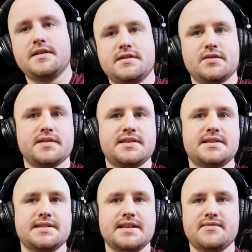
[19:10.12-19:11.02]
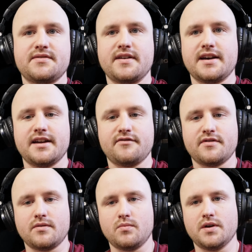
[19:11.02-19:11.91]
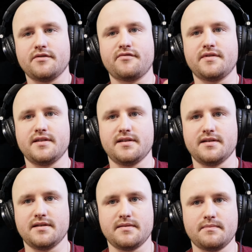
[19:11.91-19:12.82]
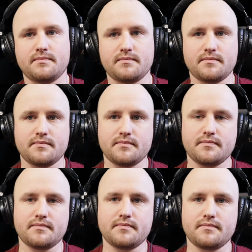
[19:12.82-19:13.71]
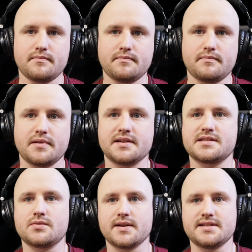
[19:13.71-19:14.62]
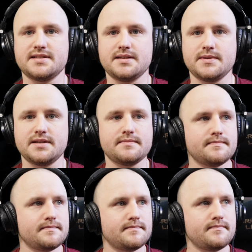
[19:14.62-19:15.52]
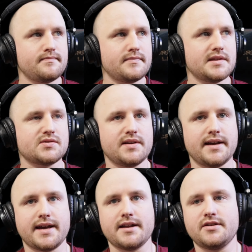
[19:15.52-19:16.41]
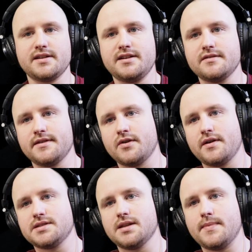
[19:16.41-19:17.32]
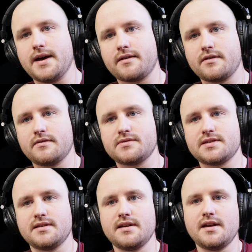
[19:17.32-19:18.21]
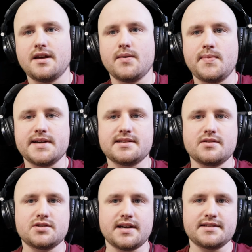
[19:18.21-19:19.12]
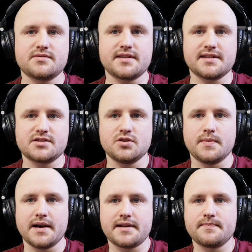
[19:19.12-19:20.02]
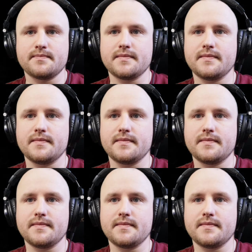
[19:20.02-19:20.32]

So this is the 75 with the plus 20 dB. So yeah, again, you can hear the noise in the background, but it's not. I don't think it's too bad.